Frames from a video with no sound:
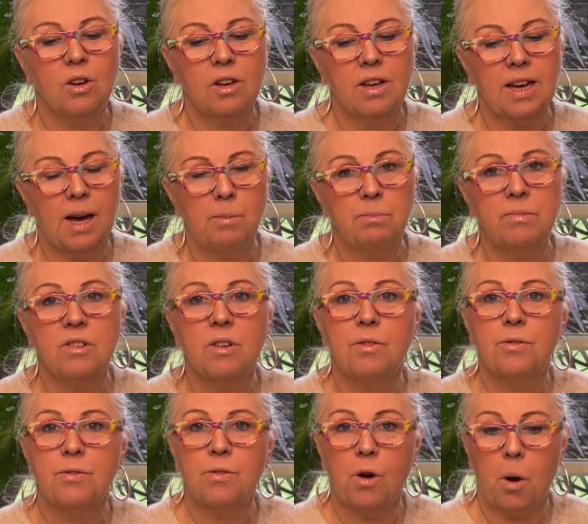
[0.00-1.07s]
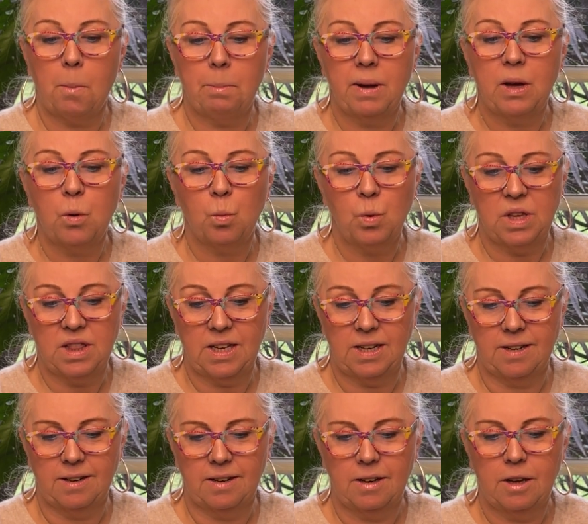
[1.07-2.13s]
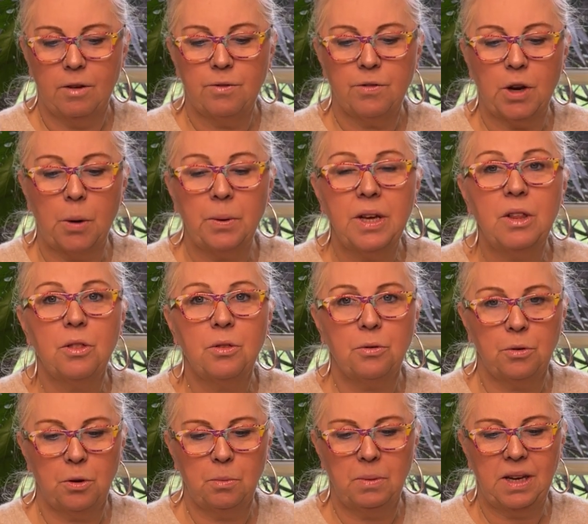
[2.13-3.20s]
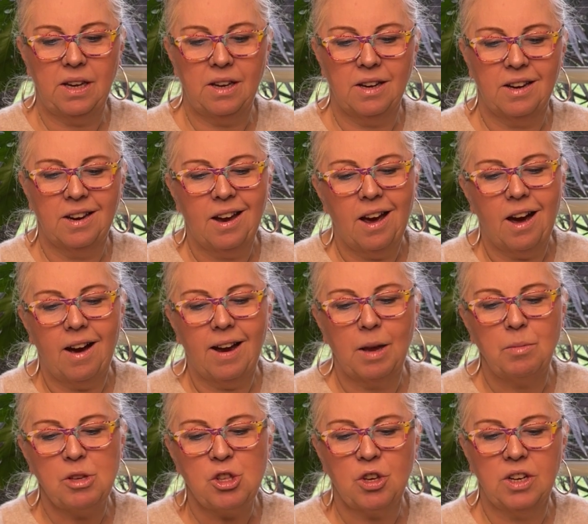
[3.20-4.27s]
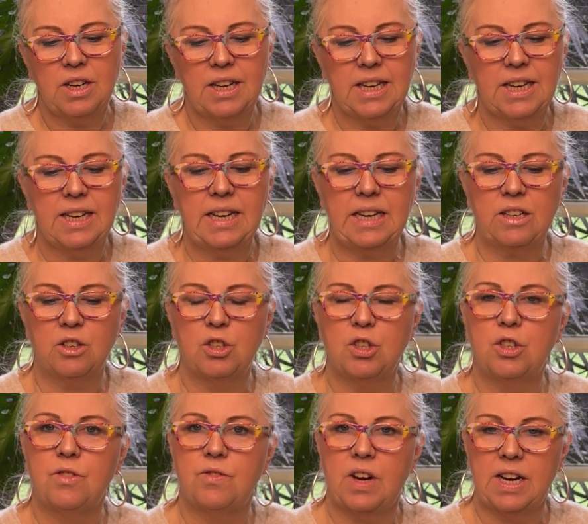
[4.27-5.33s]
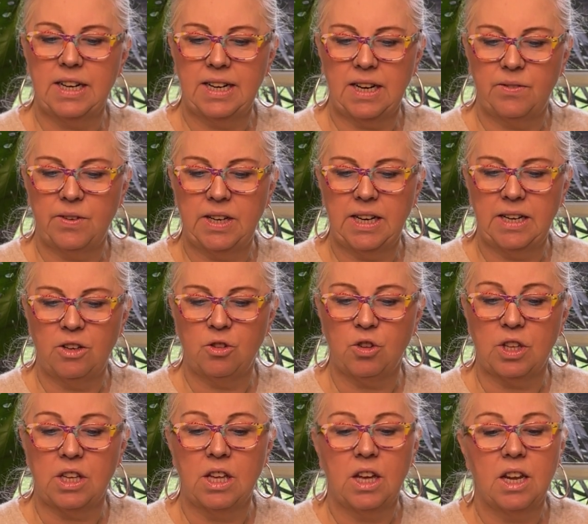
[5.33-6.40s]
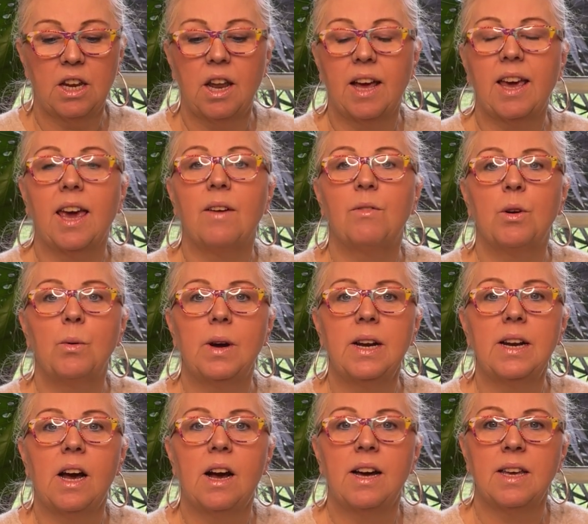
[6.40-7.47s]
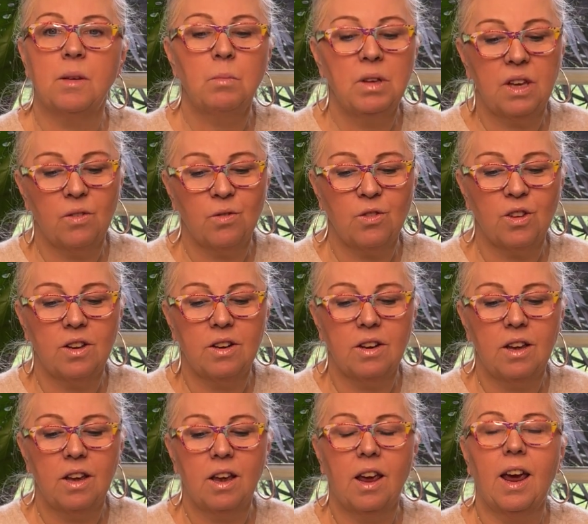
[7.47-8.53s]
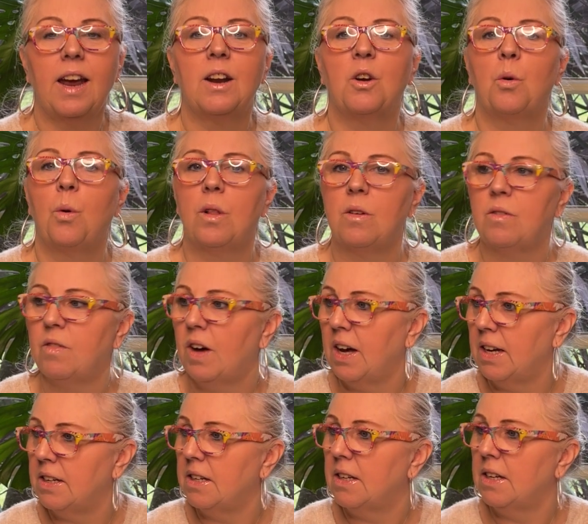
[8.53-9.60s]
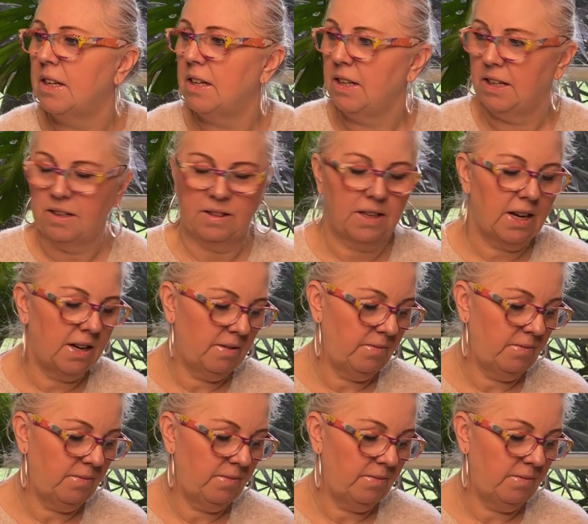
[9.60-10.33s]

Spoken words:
comes from within, flowing through me. I am eternally connected to divine love and energy. Like everyone, I am gifted and a qualified healer.